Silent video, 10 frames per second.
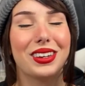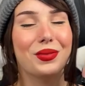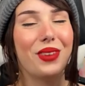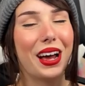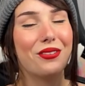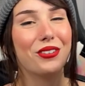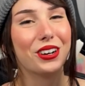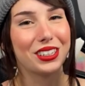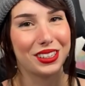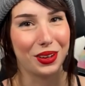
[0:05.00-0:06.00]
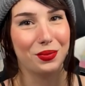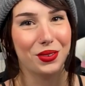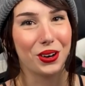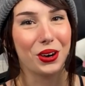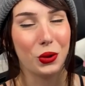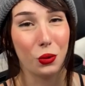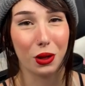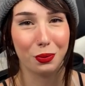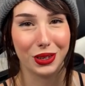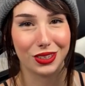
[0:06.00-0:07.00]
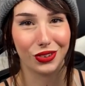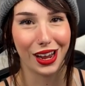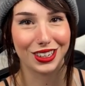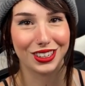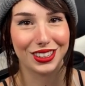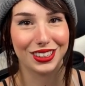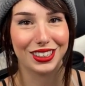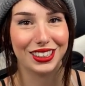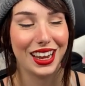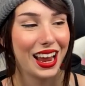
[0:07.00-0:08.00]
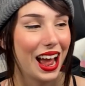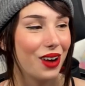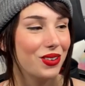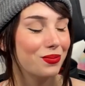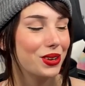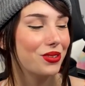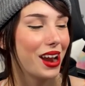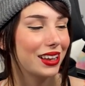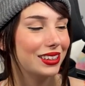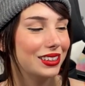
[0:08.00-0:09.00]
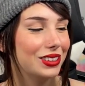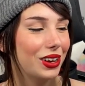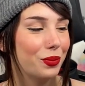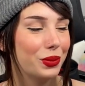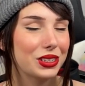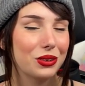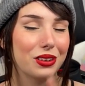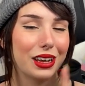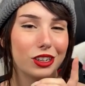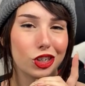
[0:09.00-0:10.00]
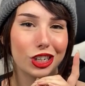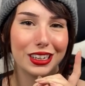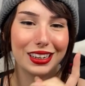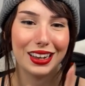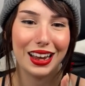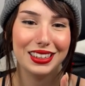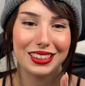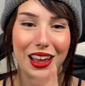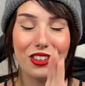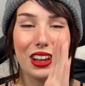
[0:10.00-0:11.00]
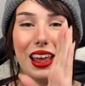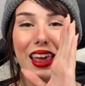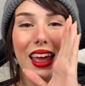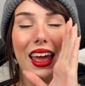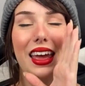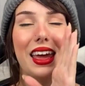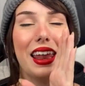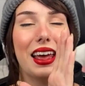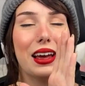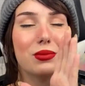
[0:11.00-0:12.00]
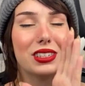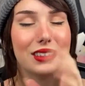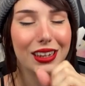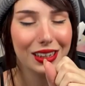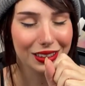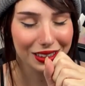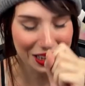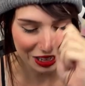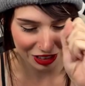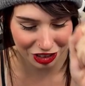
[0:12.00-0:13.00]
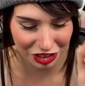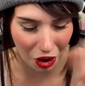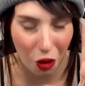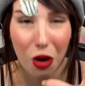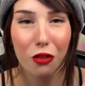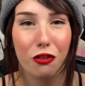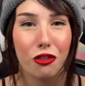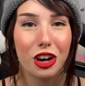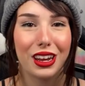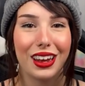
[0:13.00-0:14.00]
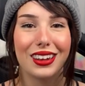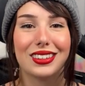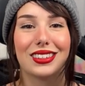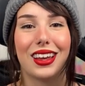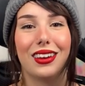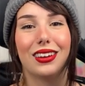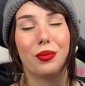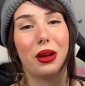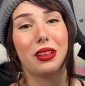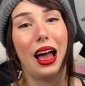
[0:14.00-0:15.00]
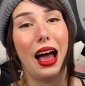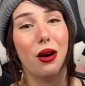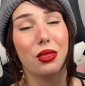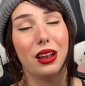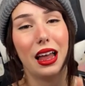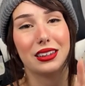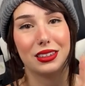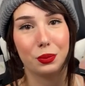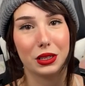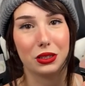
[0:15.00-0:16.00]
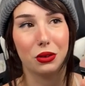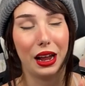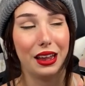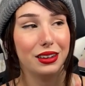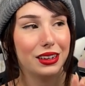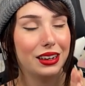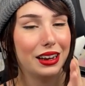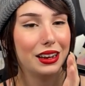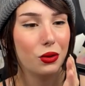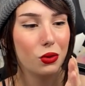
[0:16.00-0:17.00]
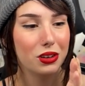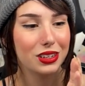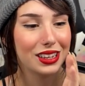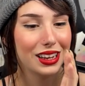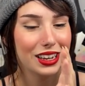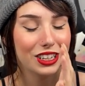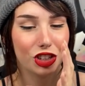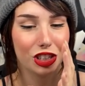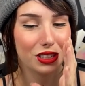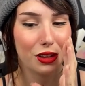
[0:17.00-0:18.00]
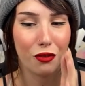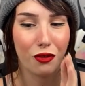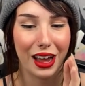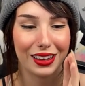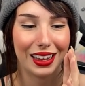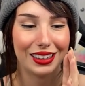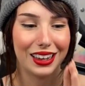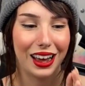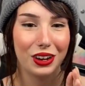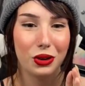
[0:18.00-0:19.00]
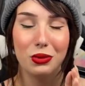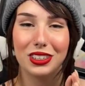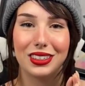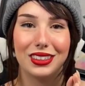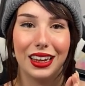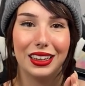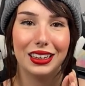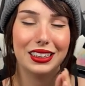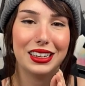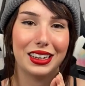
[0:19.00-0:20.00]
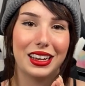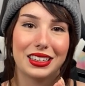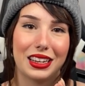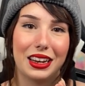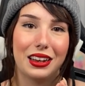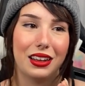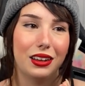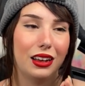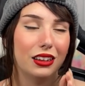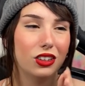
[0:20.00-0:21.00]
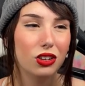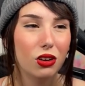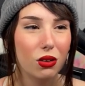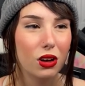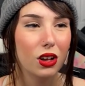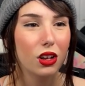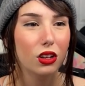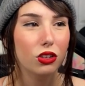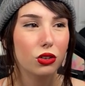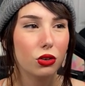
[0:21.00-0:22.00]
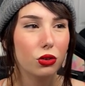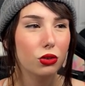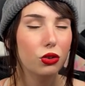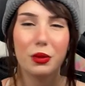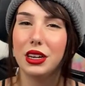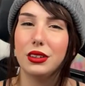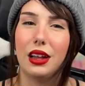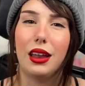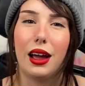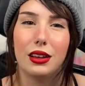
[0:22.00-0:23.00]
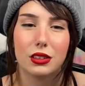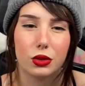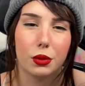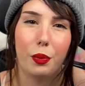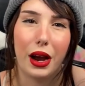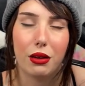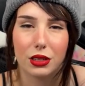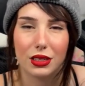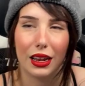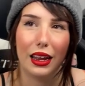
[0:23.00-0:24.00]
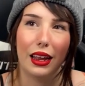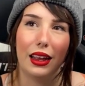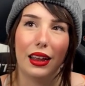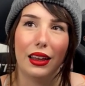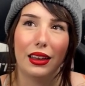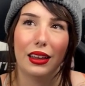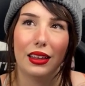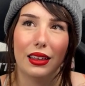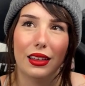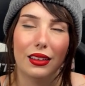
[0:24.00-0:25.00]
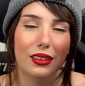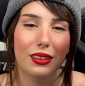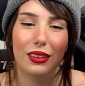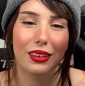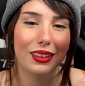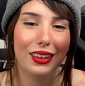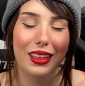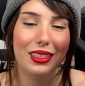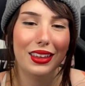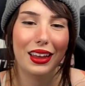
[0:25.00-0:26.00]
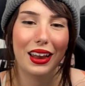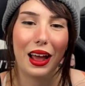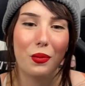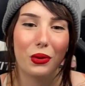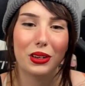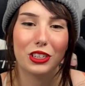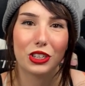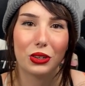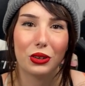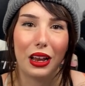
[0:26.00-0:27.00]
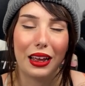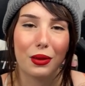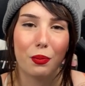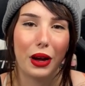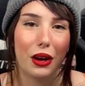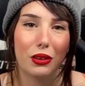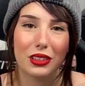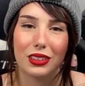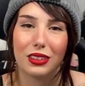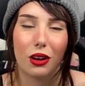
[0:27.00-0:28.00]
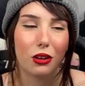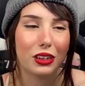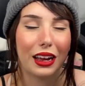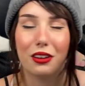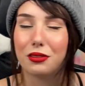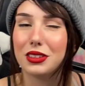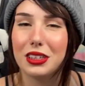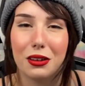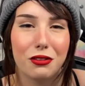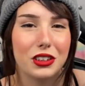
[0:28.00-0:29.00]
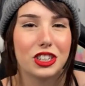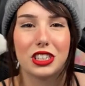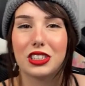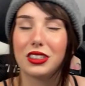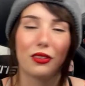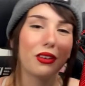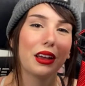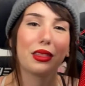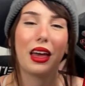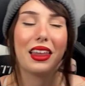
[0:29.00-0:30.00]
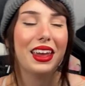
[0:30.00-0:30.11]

back for some more One Piece reactions. So today I will be reacting to episode 997, and I am still so freaking excited about how the last episode ended. And it was just the fact that Kaido was telling the Akazaya Nine, like, you know, you made an alliance with pirates, and in the end, I'm pretty sure, like, pirates are kind of selfish and stuff like that.